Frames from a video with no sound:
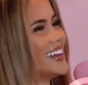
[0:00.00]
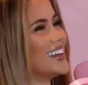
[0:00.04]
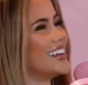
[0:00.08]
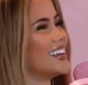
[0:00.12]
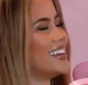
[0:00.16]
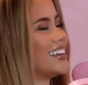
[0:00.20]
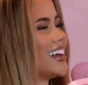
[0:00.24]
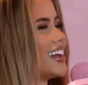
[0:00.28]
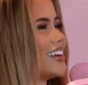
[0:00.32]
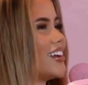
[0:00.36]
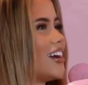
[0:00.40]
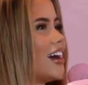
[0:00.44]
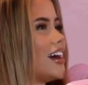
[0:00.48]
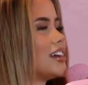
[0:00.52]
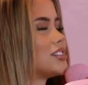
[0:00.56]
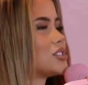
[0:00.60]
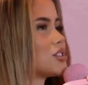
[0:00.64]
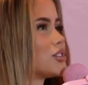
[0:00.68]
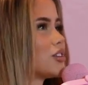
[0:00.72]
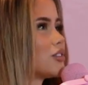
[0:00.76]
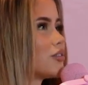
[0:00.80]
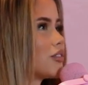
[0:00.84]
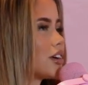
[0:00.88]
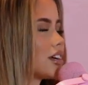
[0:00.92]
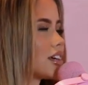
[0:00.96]
Yeah, no, I do
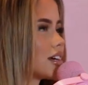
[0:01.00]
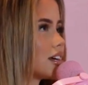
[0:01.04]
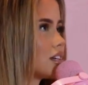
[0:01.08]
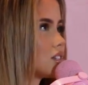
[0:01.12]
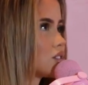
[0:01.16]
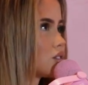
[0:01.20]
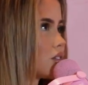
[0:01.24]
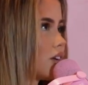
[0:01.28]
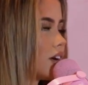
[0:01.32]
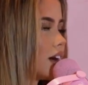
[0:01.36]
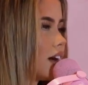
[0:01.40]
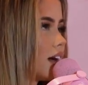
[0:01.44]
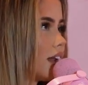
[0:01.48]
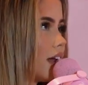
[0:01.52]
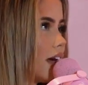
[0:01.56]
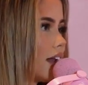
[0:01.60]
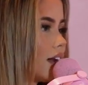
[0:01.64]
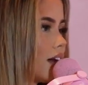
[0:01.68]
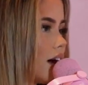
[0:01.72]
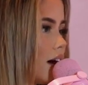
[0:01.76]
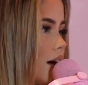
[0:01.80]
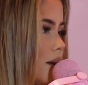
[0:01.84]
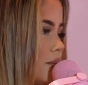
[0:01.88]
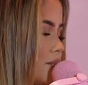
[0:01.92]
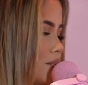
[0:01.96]
really enjoy it. And
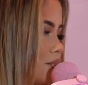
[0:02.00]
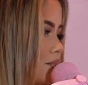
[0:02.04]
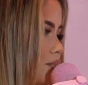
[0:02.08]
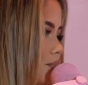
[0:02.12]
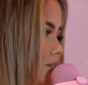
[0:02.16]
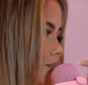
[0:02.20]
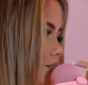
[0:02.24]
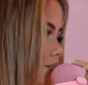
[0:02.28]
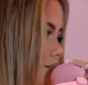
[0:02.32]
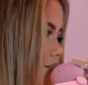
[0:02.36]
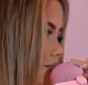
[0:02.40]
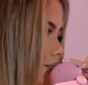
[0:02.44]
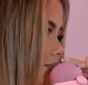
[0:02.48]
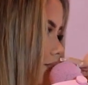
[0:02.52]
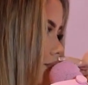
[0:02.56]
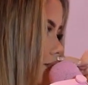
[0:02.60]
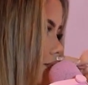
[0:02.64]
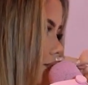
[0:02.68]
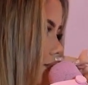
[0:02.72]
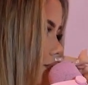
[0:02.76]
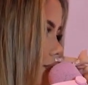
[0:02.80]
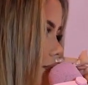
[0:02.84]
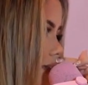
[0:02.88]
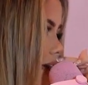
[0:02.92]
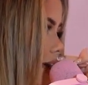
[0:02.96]

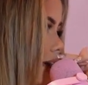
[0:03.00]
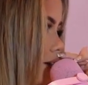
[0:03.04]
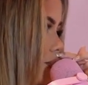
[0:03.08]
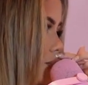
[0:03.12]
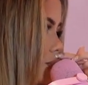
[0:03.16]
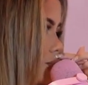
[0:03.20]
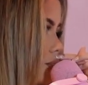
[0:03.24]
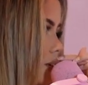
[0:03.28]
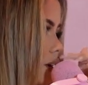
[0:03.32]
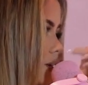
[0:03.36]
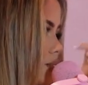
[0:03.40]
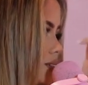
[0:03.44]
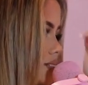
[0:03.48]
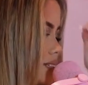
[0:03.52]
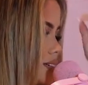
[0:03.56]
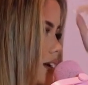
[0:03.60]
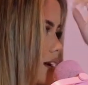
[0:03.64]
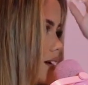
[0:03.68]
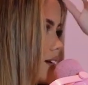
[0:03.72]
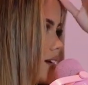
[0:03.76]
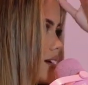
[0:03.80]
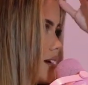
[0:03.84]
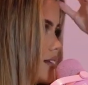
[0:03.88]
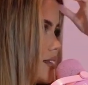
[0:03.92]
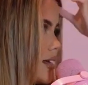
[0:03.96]
even when I was
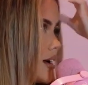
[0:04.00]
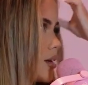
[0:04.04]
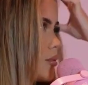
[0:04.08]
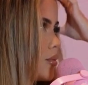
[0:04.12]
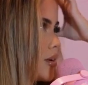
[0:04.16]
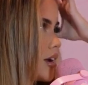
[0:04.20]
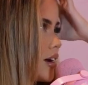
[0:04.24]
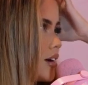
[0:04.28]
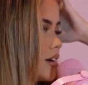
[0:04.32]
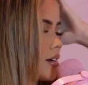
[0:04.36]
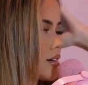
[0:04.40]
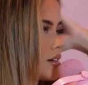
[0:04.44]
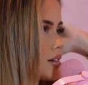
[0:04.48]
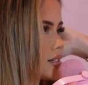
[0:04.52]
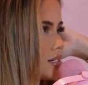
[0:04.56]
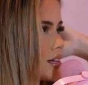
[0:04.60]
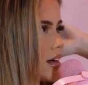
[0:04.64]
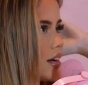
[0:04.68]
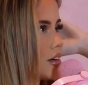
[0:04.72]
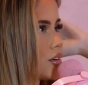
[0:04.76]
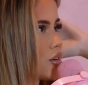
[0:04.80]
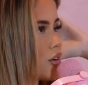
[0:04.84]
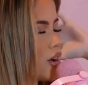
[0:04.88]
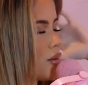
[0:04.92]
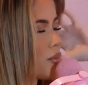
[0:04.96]
younger, like because I
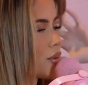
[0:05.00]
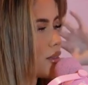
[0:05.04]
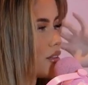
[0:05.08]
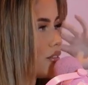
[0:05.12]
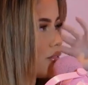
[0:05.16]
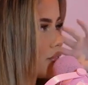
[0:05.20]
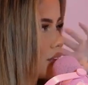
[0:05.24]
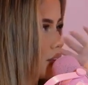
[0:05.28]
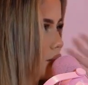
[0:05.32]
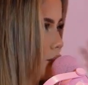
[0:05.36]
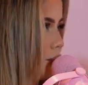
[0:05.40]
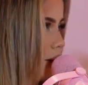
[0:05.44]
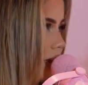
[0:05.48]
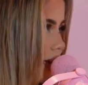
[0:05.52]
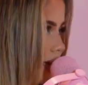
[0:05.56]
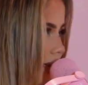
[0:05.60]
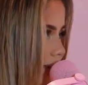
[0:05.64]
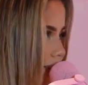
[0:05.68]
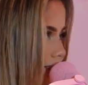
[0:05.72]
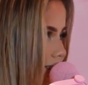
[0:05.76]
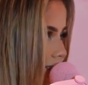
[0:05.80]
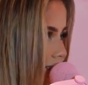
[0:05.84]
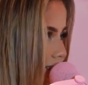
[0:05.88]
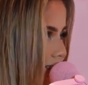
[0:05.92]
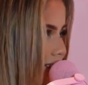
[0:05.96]
grew up in the
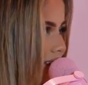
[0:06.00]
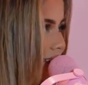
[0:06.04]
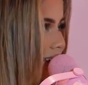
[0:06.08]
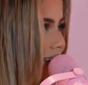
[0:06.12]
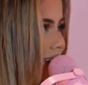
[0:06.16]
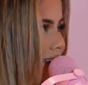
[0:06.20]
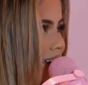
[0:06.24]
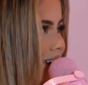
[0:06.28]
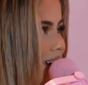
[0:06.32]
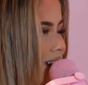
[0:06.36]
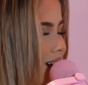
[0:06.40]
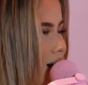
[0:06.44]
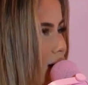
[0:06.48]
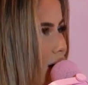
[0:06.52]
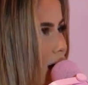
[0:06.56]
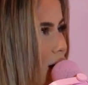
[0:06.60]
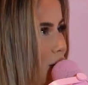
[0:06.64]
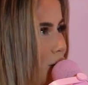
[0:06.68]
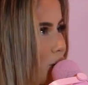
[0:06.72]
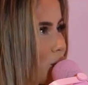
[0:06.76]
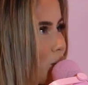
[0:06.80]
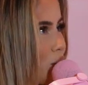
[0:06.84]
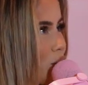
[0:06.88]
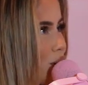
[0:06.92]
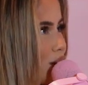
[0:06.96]
Philippines, I
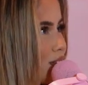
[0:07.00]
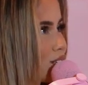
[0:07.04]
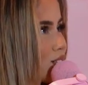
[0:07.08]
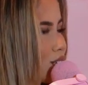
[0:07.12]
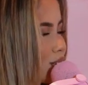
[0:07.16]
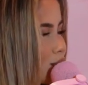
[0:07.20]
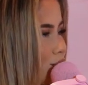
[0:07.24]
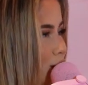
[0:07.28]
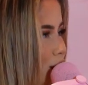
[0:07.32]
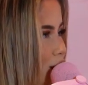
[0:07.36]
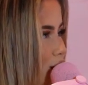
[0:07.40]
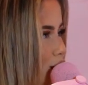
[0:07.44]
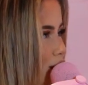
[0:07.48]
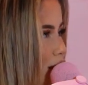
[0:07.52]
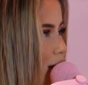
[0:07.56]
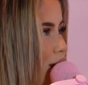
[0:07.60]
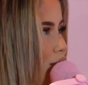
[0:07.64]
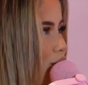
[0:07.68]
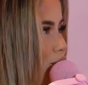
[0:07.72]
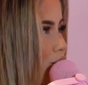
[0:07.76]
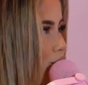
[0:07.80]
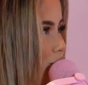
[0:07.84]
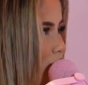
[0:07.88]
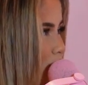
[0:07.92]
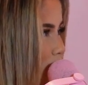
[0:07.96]
would always just be on like the
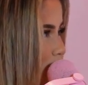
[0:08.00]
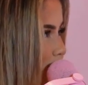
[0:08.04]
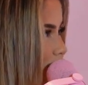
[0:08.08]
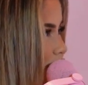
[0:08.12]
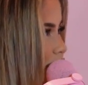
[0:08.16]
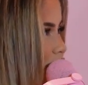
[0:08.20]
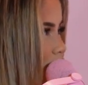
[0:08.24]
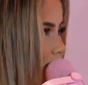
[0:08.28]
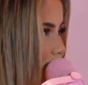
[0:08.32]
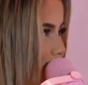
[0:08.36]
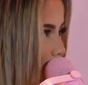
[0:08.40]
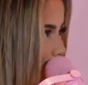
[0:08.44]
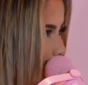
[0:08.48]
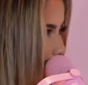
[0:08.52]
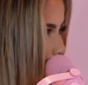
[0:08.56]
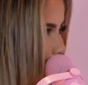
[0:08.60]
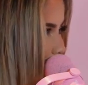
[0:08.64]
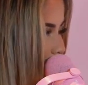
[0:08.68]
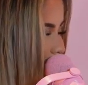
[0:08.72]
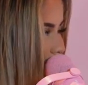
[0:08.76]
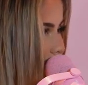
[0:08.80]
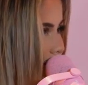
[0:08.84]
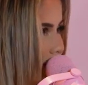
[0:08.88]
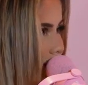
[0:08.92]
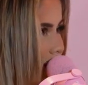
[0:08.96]
Food Network
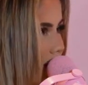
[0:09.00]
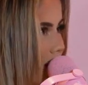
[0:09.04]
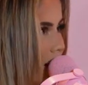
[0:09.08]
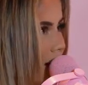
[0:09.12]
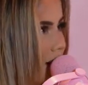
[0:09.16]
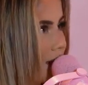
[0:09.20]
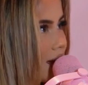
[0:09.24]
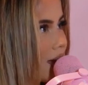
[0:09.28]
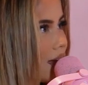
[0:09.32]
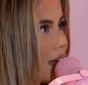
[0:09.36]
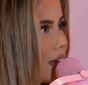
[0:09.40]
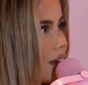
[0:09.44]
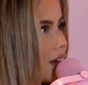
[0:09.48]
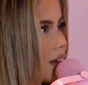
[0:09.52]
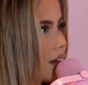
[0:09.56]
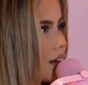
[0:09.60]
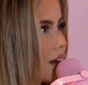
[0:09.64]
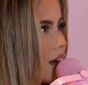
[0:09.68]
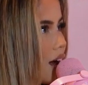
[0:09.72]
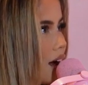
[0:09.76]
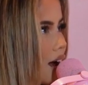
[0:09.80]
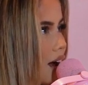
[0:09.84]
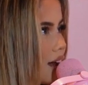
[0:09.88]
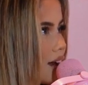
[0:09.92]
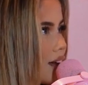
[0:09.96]
watching like Ina
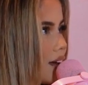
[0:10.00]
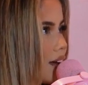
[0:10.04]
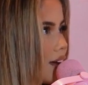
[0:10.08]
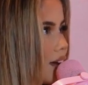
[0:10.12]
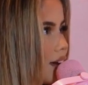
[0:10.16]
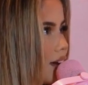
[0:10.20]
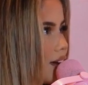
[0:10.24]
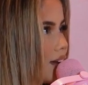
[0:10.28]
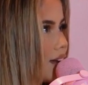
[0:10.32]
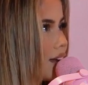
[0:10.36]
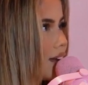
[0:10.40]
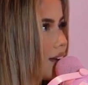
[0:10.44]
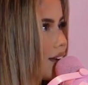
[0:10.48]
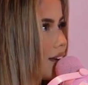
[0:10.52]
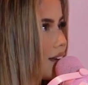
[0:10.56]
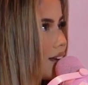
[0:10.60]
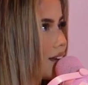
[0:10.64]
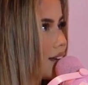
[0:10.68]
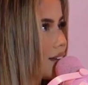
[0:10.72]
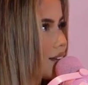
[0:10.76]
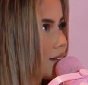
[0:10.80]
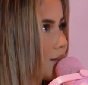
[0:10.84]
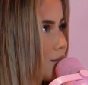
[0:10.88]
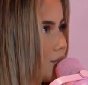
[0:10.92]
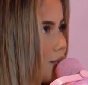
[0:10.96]
Garden and
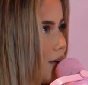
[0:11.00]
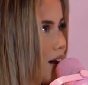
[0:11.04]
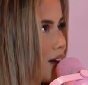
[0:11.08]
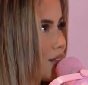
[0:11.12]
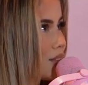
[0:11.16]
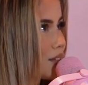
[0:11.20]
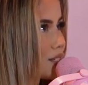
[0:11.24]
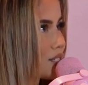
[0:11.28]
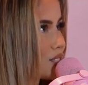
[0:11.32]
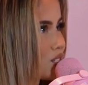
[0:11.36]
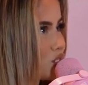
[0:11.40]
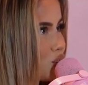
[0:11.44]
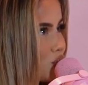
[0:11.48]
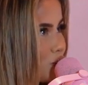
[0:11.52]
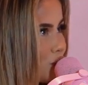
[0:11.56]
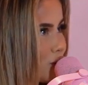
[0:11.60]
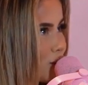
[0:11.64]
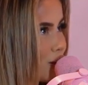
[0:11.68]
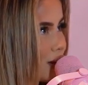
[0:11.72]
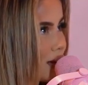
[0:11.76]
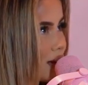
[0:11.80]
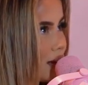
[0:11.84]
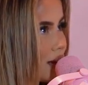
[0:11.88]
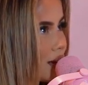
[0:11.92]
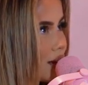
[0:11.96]
Martha
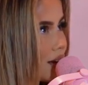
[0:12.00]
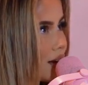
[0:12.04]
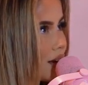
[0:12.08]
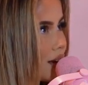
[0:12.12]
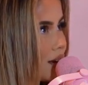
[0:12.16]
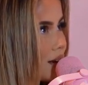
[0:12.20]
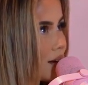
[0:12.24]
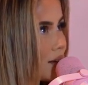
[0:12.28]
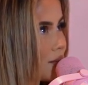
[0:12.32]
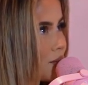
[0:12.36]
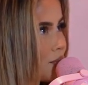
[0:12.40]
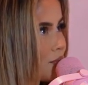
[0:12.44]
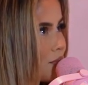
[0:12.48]
Stewart and